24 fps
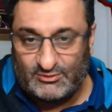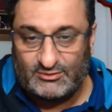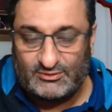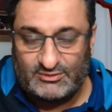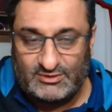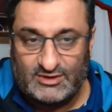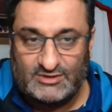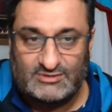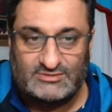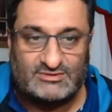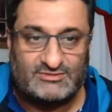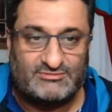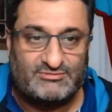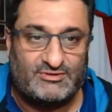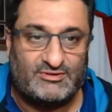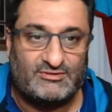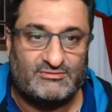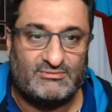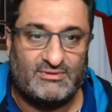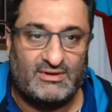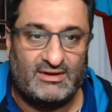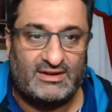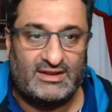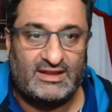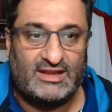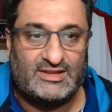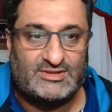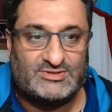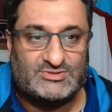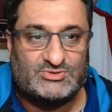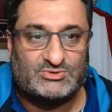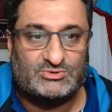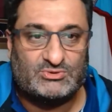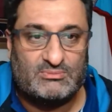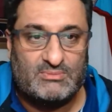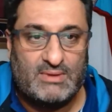Those of you my
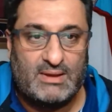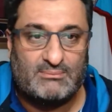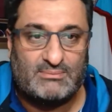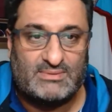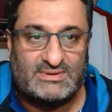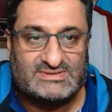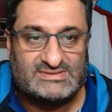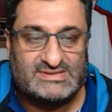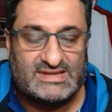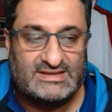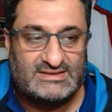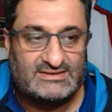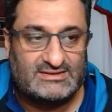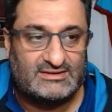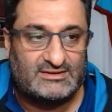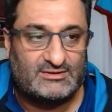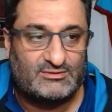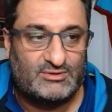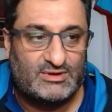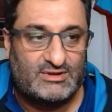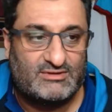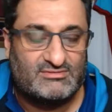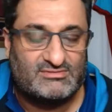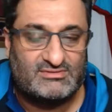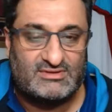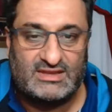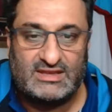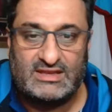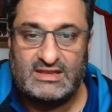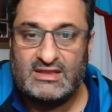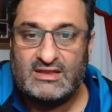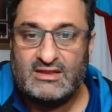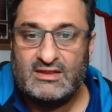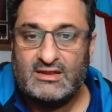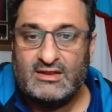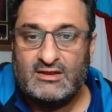age who remember Saint and
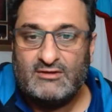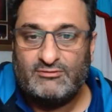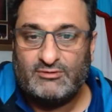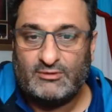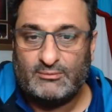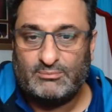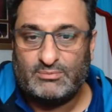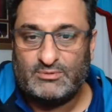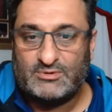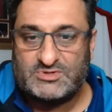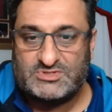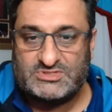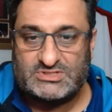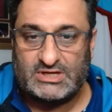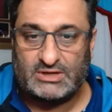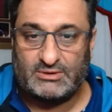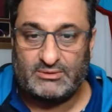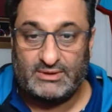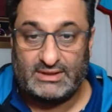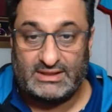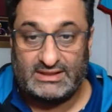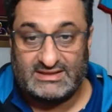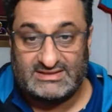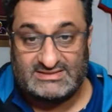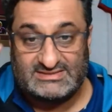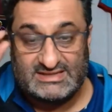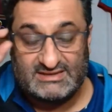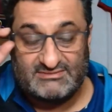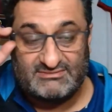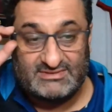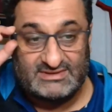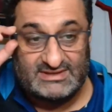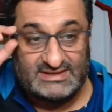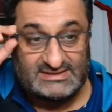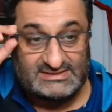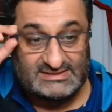Greavesy football show in the
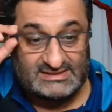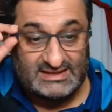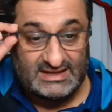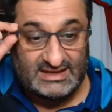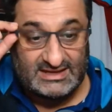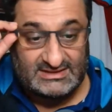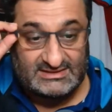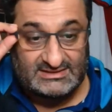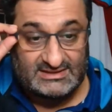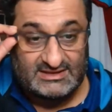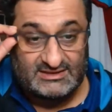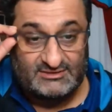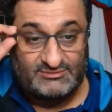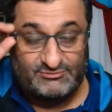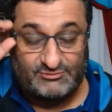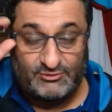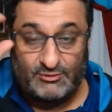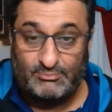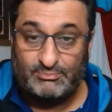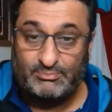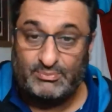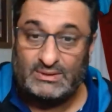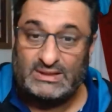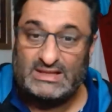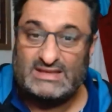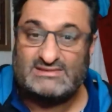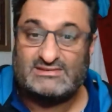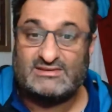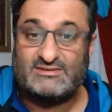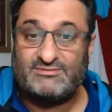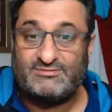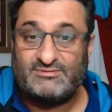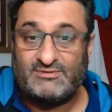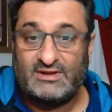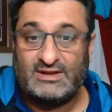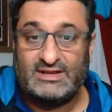70s and 80s. Football is
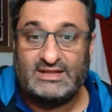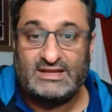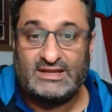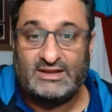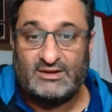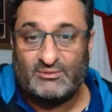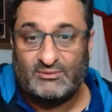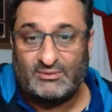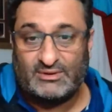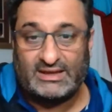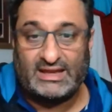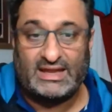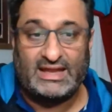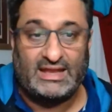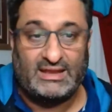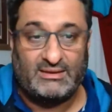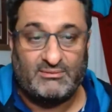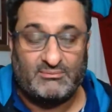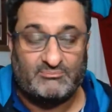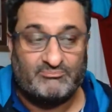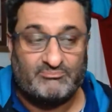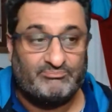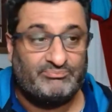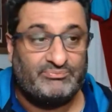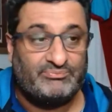a funny old game.